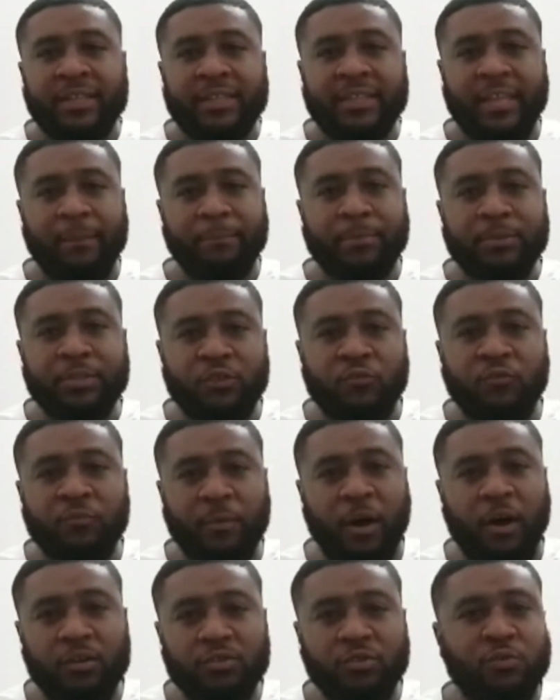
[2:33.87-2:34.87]
the impetus from
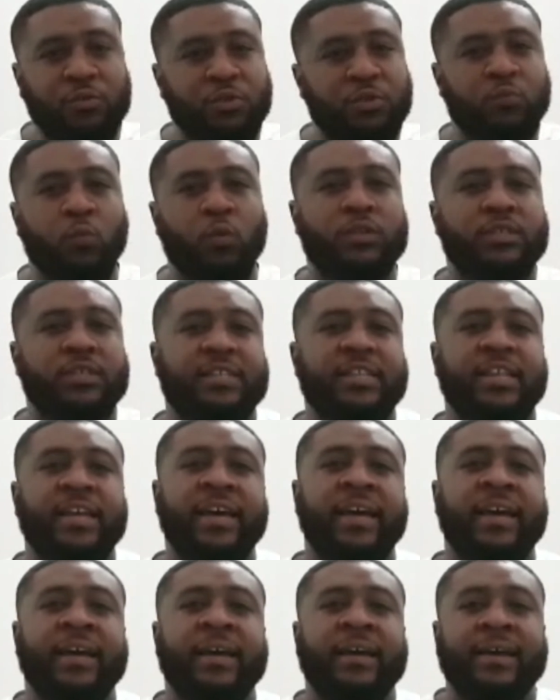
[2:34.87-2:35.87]
Arsenal just wasn't
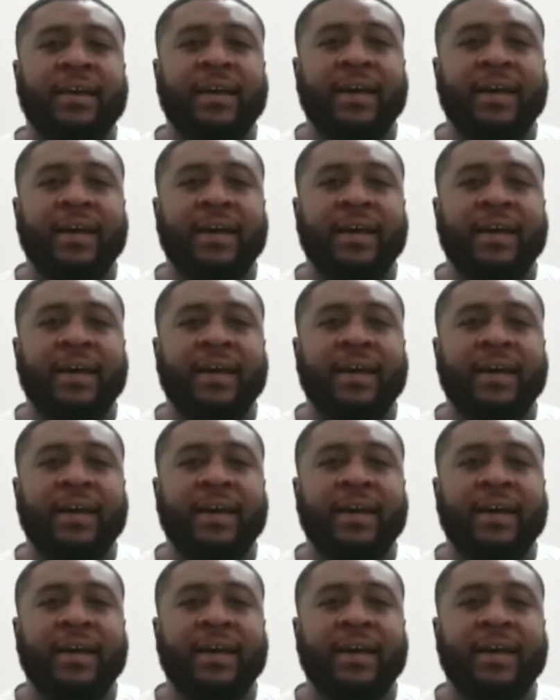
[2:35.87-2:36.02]
there.